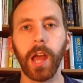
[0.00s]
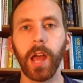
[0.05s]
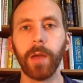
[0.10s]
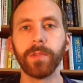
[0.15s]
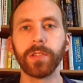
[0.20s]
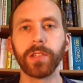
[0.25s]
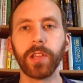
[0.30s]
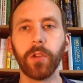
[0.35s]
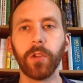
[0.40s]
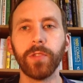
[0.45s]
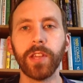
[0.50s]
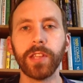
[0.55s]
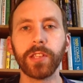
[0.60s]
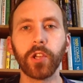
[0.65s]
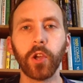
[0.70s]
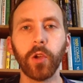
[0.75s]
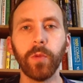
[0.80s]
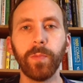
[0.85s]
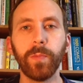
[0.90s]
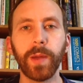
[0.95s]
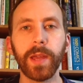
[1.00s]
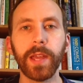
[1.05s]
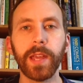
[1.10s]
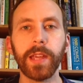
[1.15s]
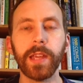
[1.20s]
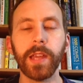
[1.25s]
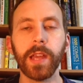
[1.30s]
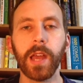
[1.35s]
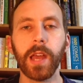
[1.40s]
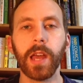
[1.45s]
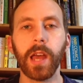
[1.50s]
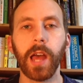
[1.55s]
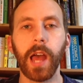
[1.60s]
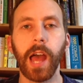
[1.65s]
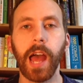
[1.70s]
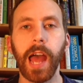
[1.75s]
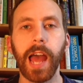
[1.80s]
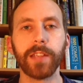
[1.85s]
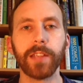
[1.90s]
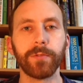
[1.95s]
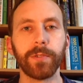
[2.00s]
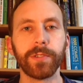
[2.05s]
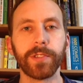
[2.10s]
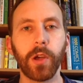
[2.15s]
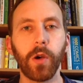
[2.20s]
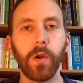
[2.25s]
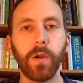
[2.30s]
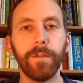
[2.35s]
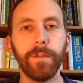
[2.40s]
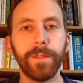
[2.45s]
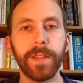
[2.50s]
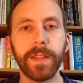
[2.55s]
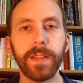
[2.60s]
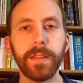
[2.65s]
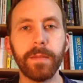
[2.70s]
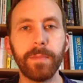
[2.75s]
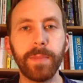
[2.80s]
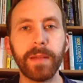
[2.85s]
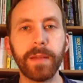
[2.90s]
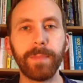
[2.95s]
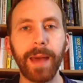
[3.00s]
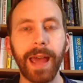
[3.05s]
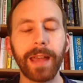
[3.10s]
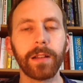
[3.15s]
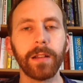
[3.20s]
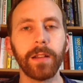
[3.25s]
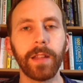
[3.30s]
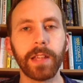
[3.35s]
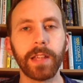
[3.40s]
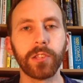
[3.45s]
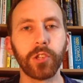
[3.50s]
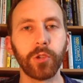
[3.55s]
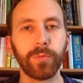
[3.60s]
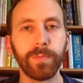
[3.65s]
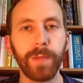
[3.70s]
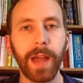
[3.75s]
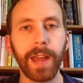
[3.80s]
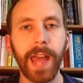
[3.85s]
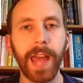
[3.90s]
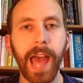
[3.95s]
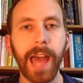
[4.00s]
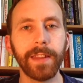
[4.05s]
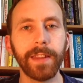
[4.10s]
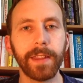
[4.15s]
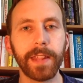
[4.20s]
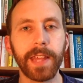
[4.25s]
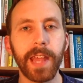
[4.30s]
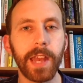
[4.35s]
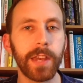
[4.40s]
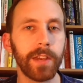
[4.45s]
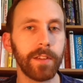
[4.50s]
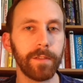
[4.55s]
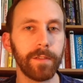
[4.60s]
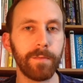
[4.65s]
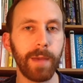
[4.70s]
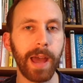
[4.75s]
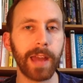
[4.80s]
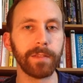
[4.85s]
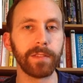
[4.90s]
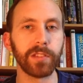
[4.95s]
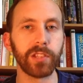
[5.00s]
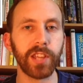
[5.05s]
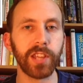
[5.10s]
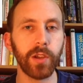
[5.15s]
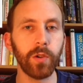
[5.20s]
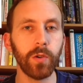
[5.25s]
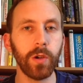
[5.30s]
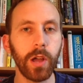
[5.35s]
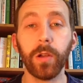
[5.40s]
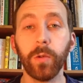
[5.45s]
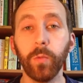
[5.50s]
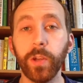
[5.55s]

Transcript: so this could be as a result of the big battle that Superman had at the end of Man of Steel,